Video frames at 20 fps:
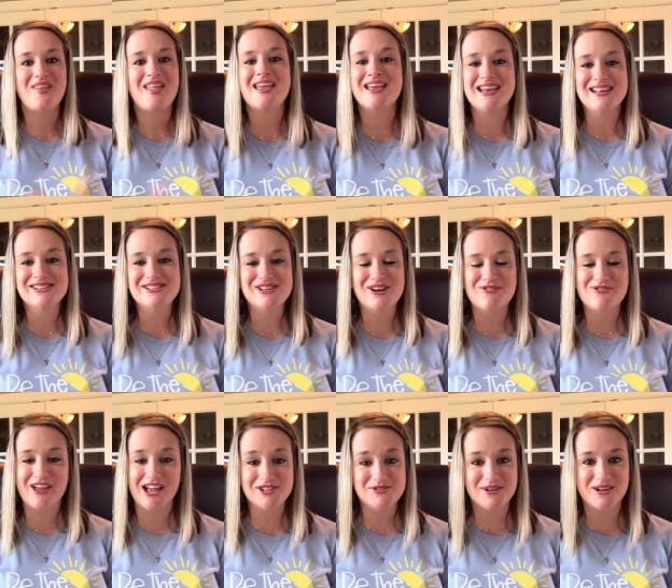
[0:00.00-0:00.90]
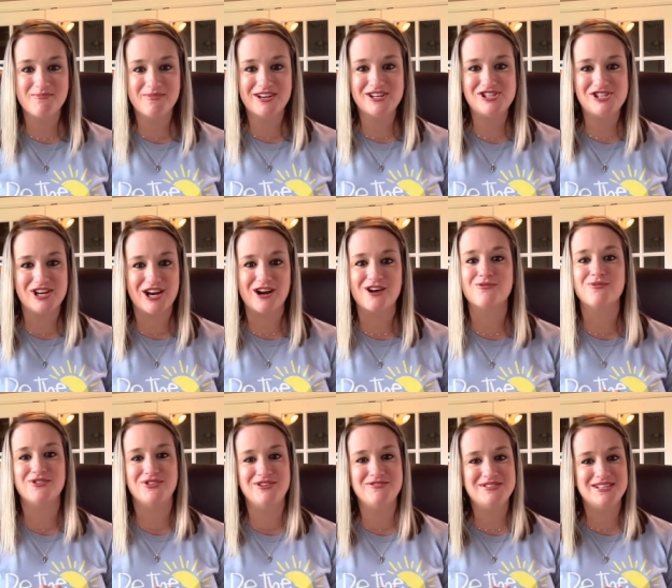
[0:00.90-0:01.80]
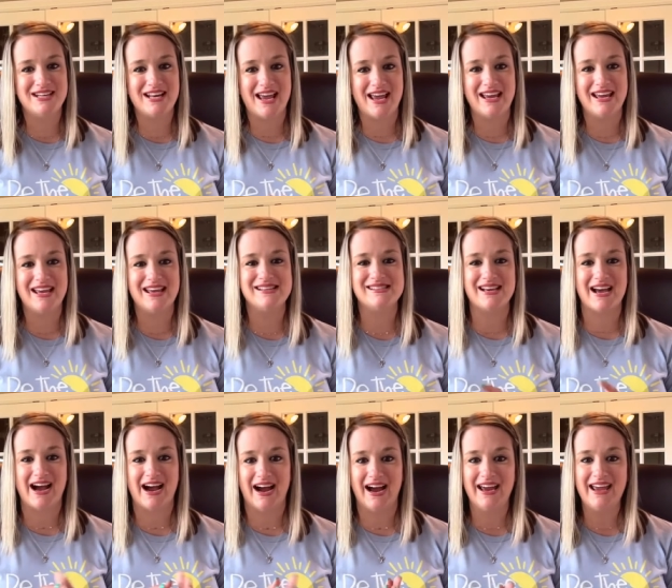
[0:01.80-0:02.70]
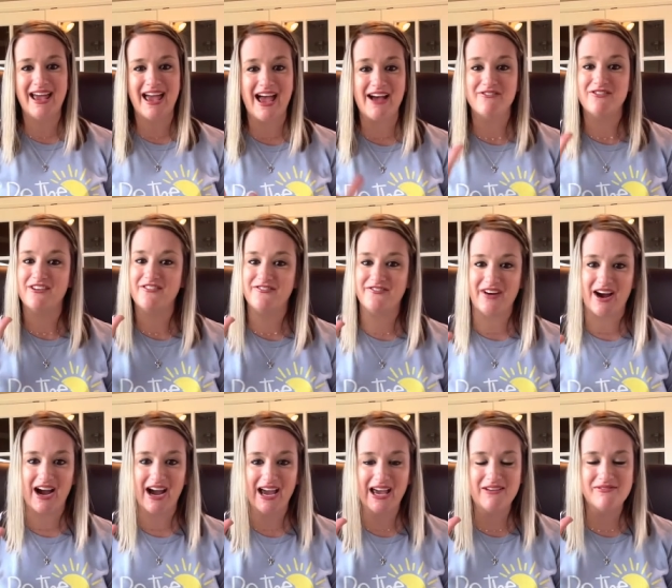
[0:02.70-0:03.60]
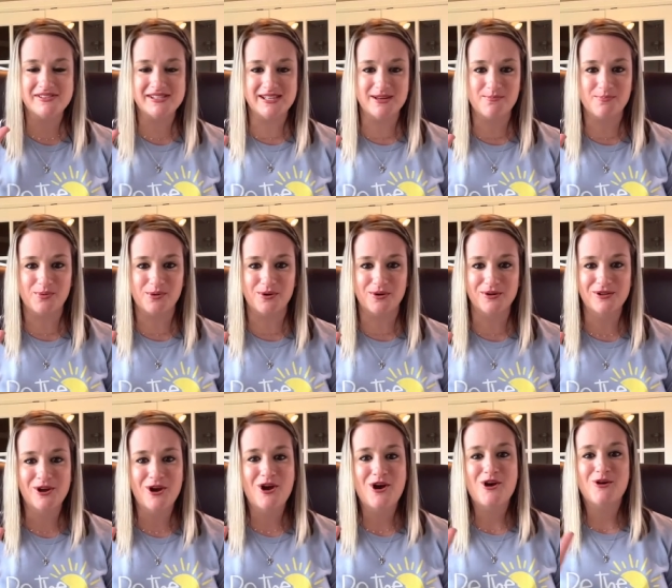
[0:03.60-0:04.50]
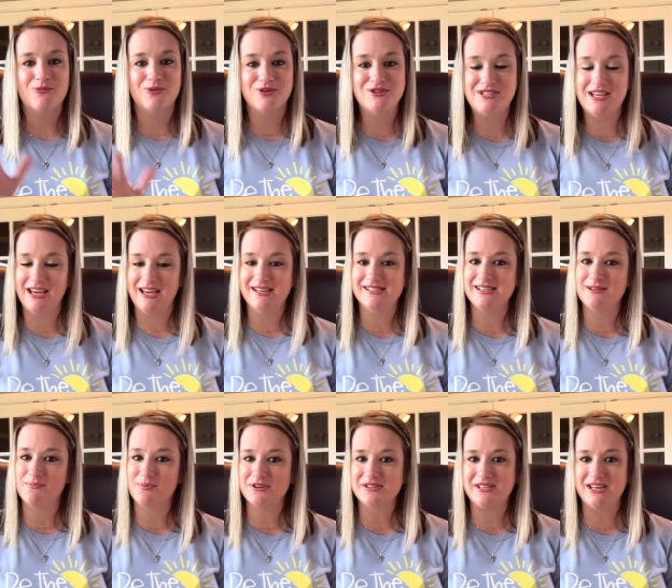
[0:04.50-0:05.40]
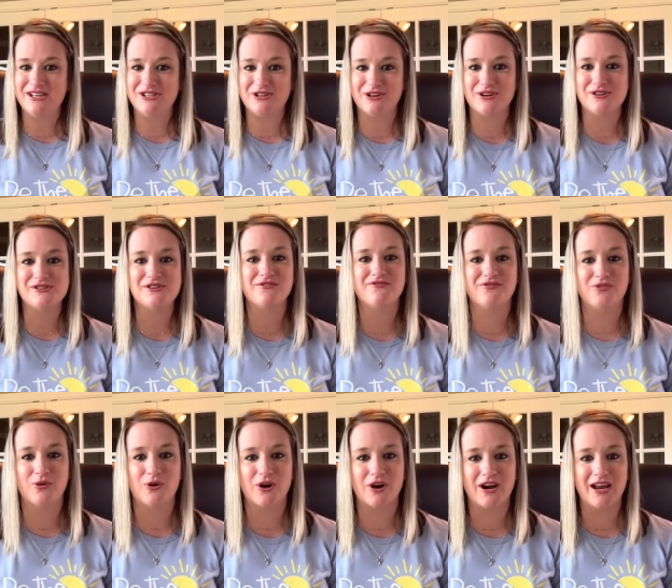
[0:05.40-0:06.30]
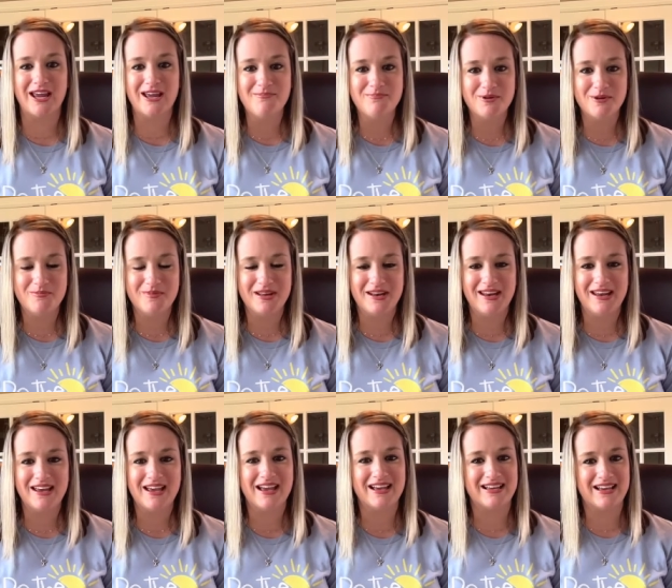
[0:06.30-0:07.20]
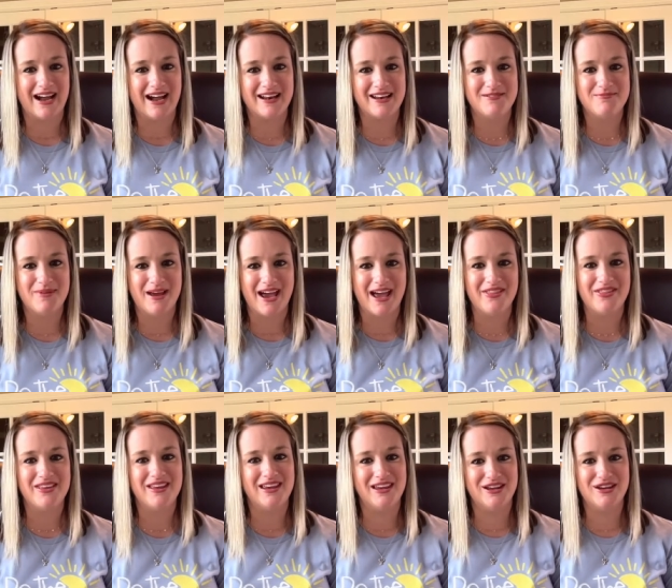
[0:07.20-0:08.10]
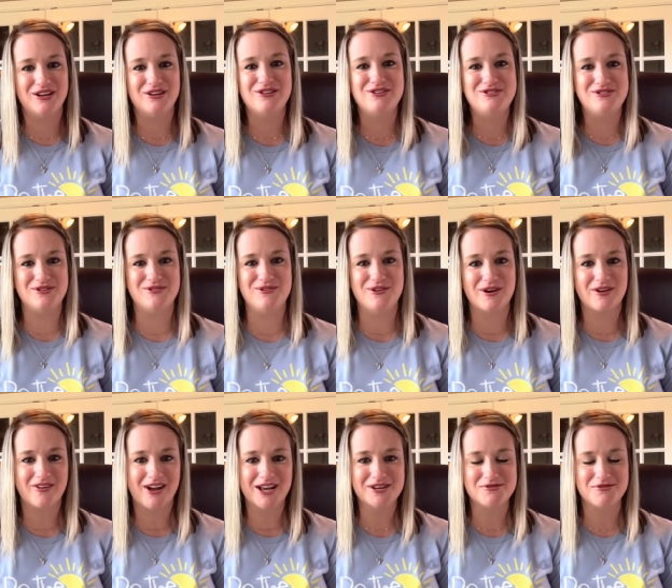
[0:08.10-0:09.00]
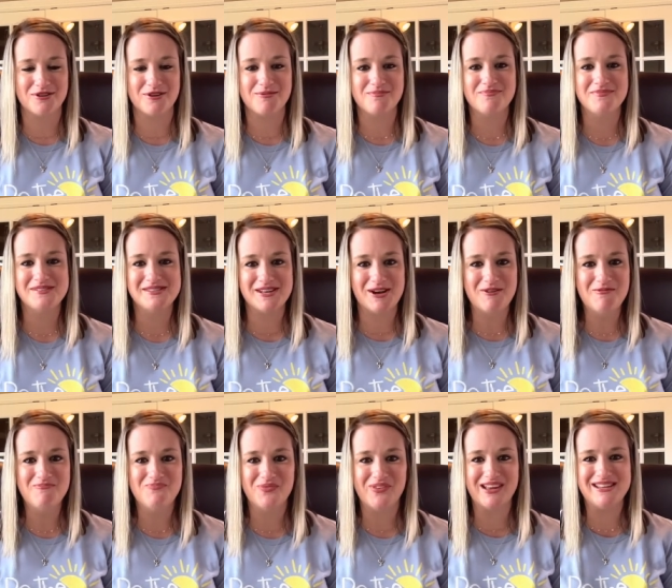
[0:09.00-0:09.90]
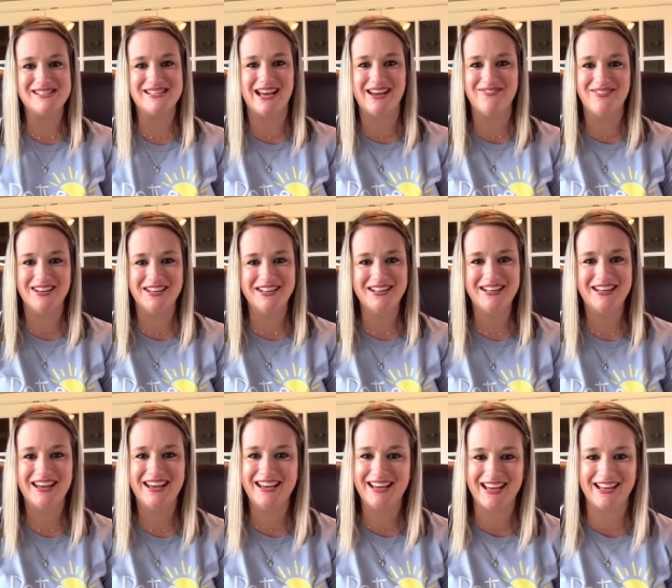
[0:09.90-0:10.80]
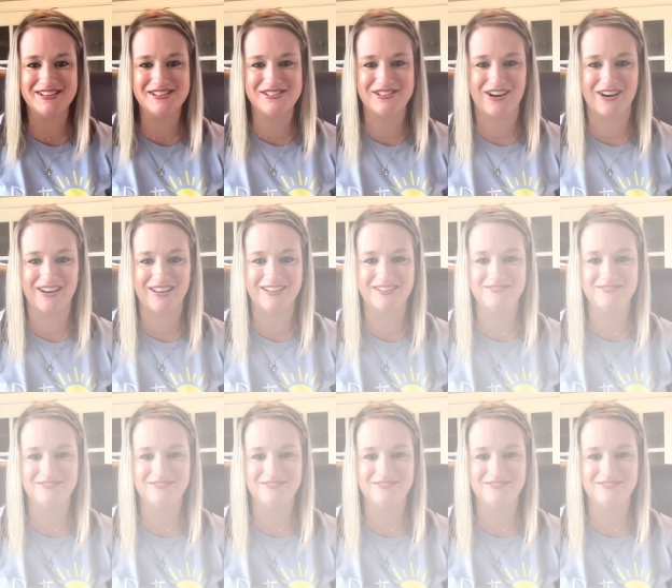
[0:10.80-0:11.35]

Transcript: And so that's what I'm going to share with you today is I have five simple routines and procedures for implementing guided math into your classroom. So, let's dive in and get started.